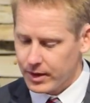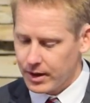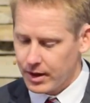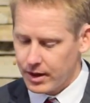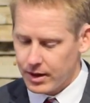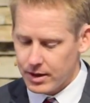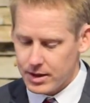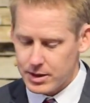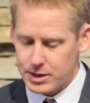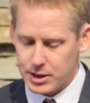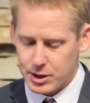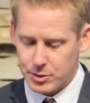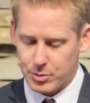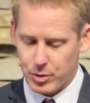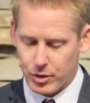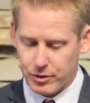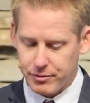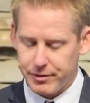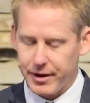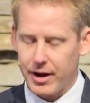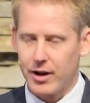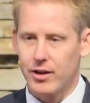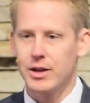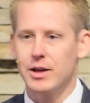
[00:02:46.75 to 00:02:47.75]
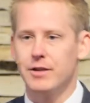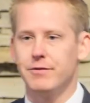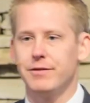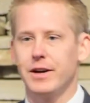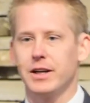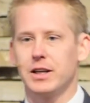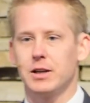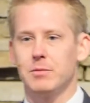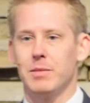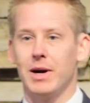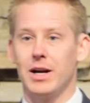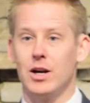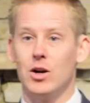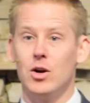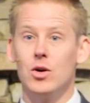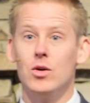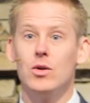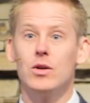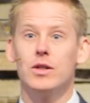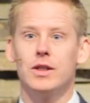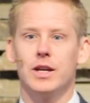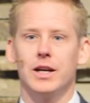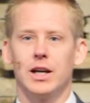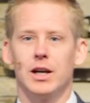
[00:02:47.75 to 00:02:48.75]
This has profoundly affected my own
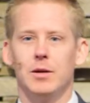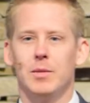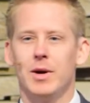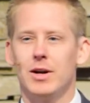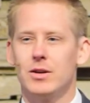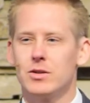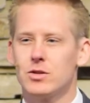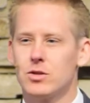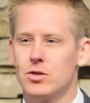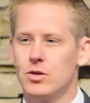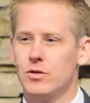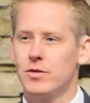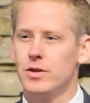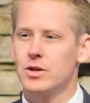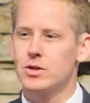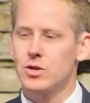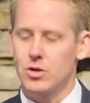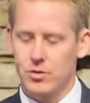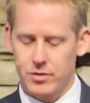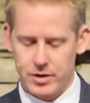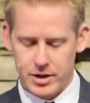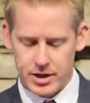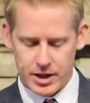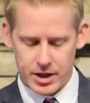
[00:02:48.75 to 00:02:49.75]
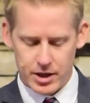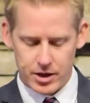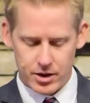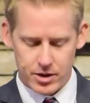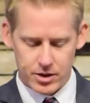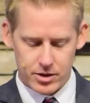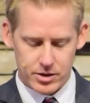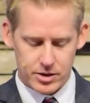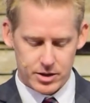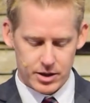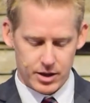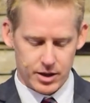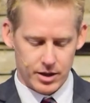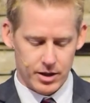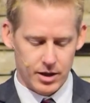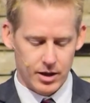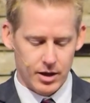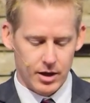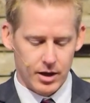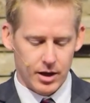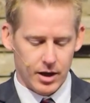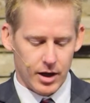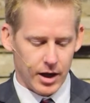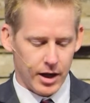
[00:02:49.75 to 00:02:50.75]
thinking about service over the years, and
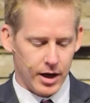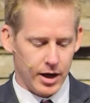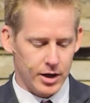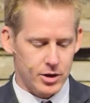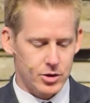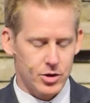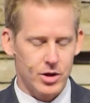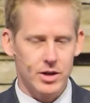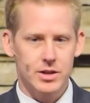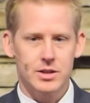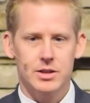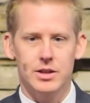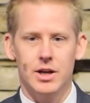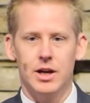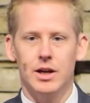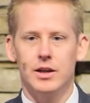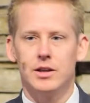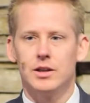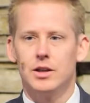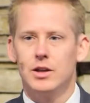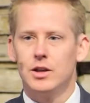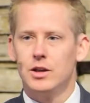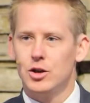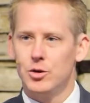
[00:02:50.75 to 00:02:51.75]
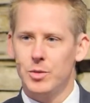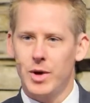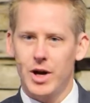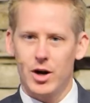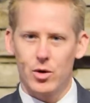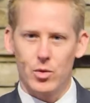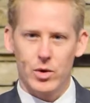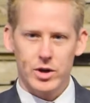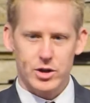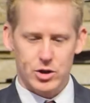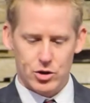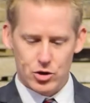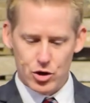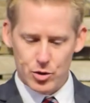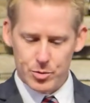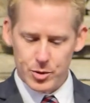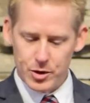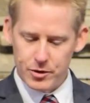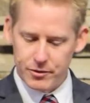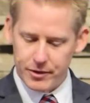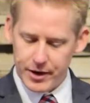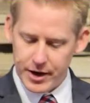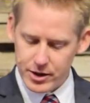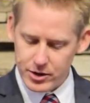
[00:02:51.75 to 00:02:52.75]
I trust that no matter which group you
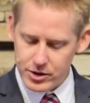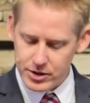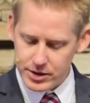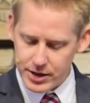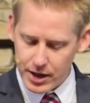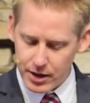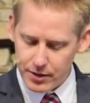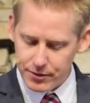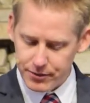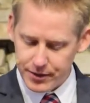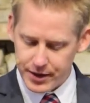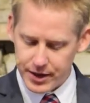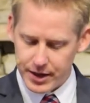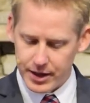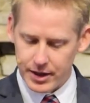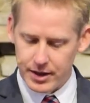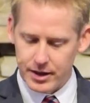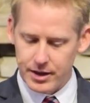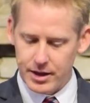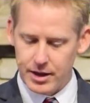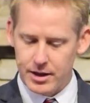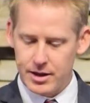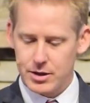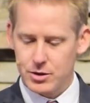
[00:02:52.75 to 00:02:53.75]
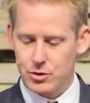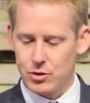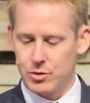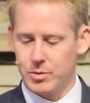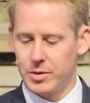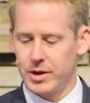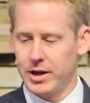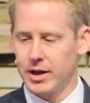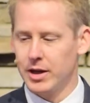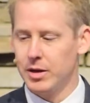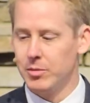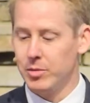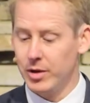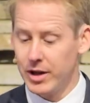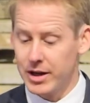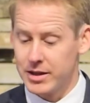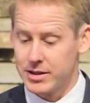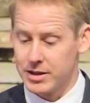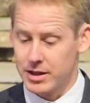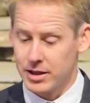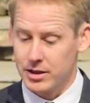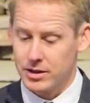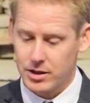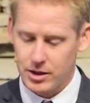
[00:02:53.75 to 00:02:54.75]
find yourself in, that this will be a
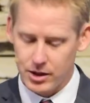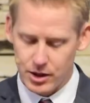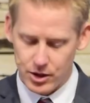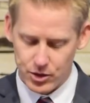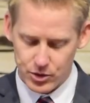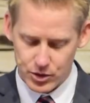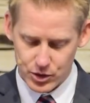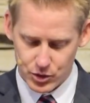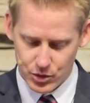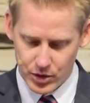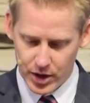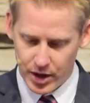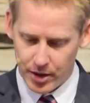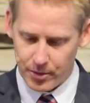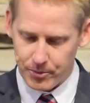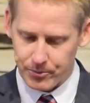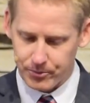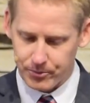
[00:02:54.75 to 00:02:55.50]
blessing to you as well.